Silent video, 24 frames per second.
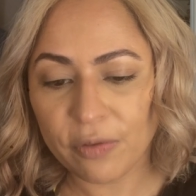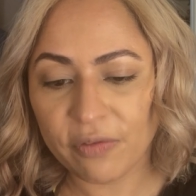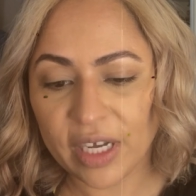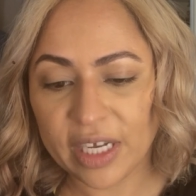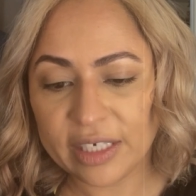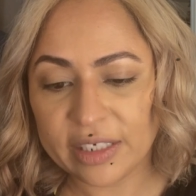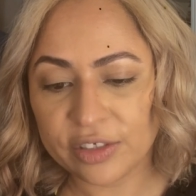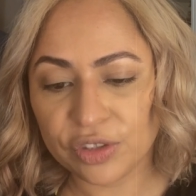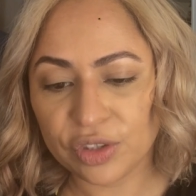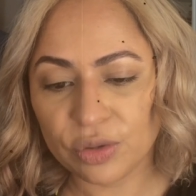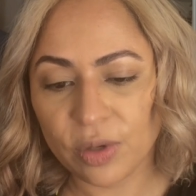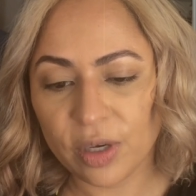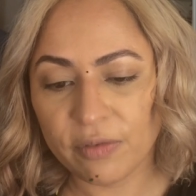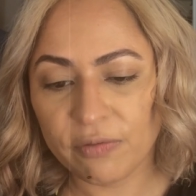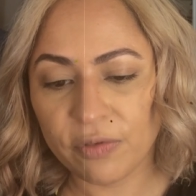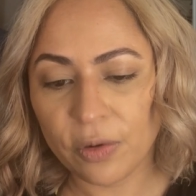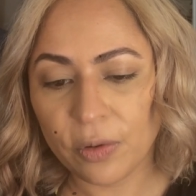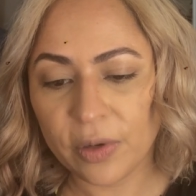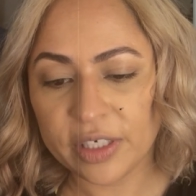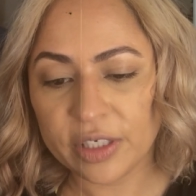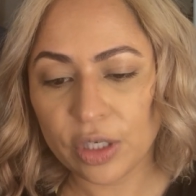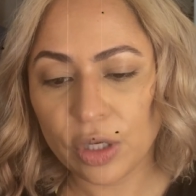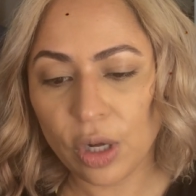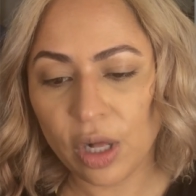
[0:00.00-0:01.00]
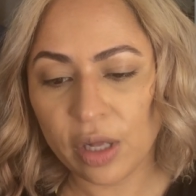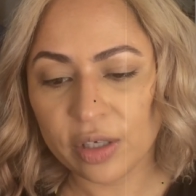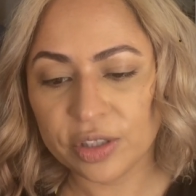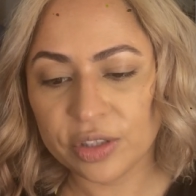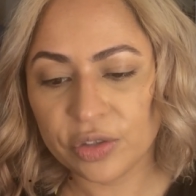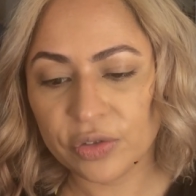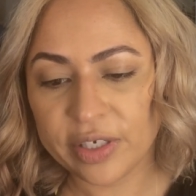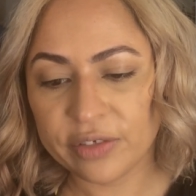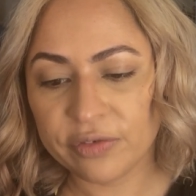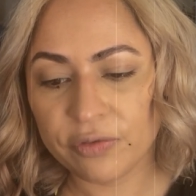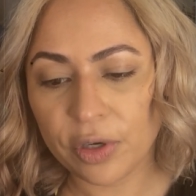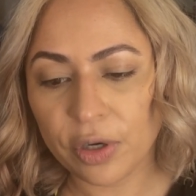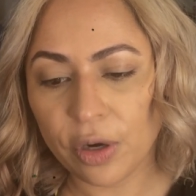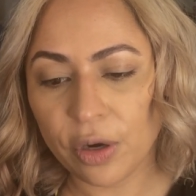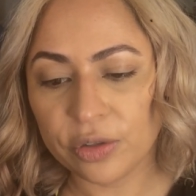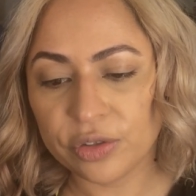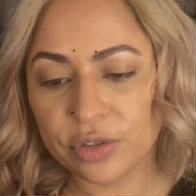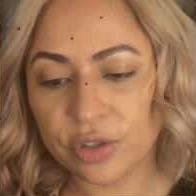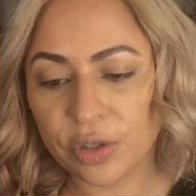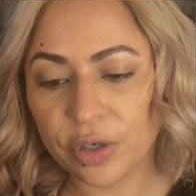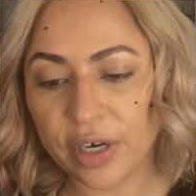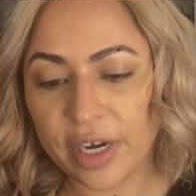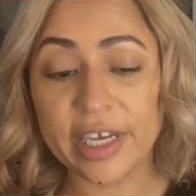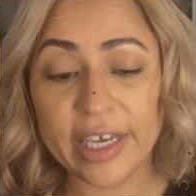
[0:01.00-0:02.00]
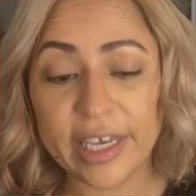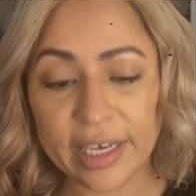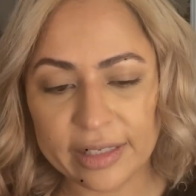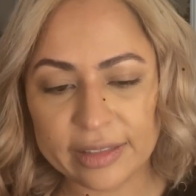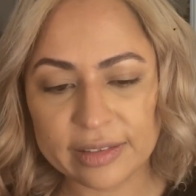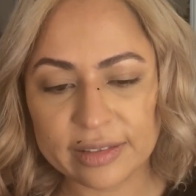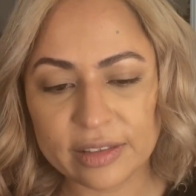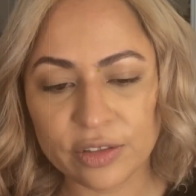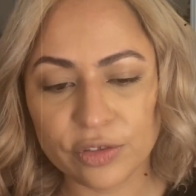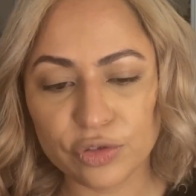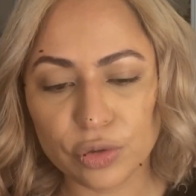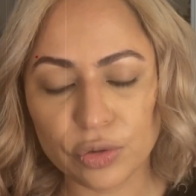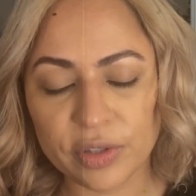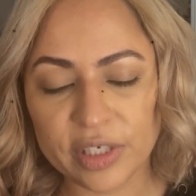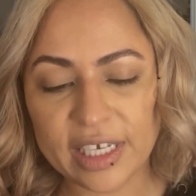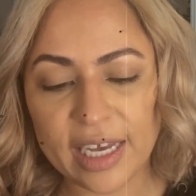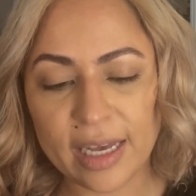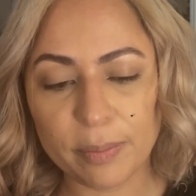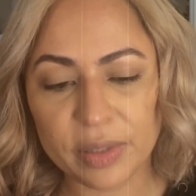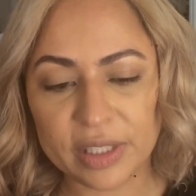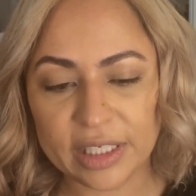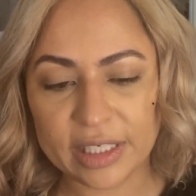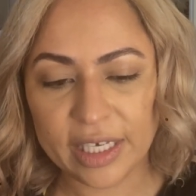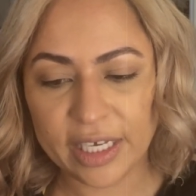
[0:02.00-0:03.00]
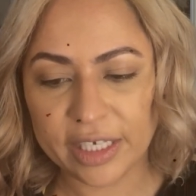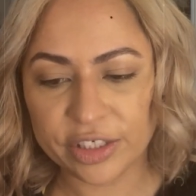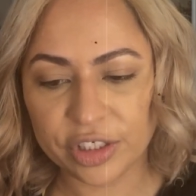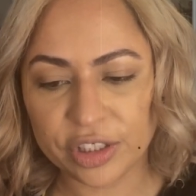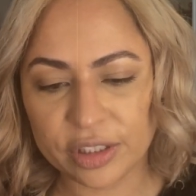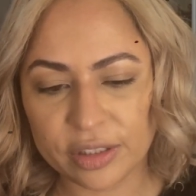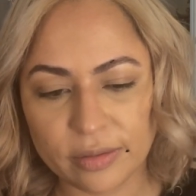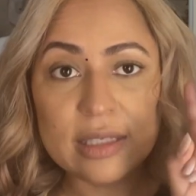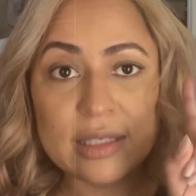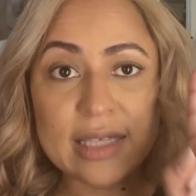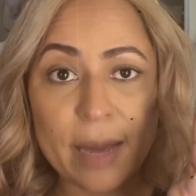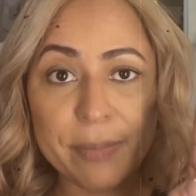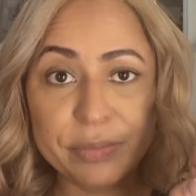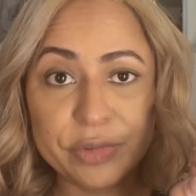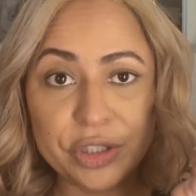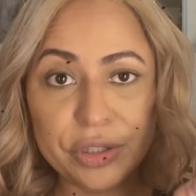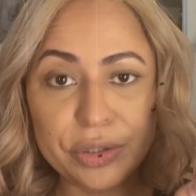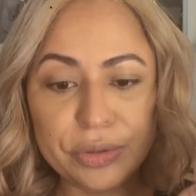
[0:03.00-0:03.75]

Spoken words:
provided to avoid color transfer onto your hands during application. Step